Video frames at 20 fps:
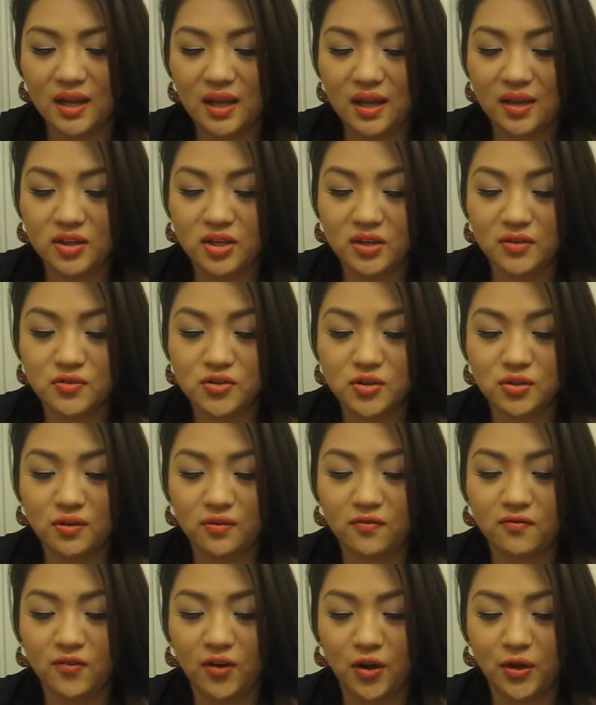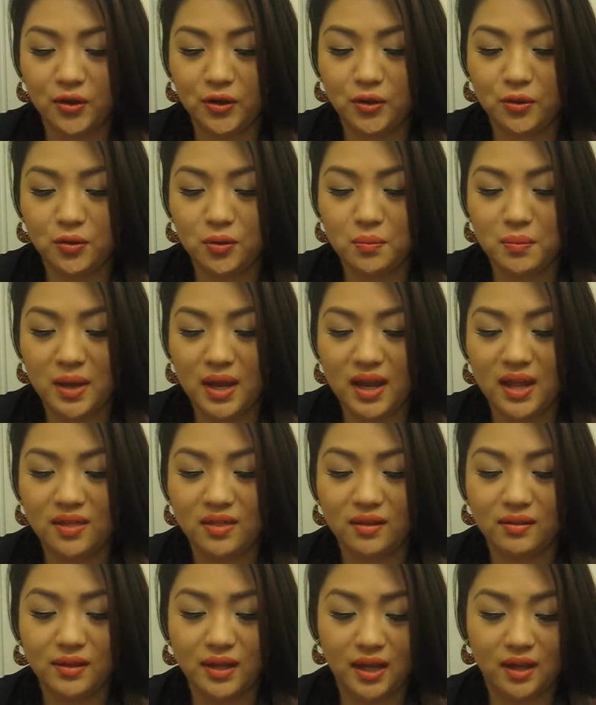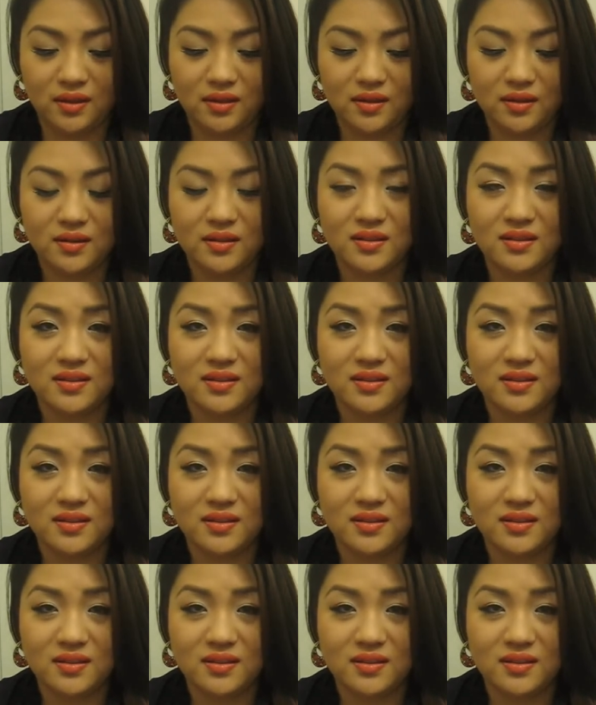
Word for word: it gives you the volume and the length.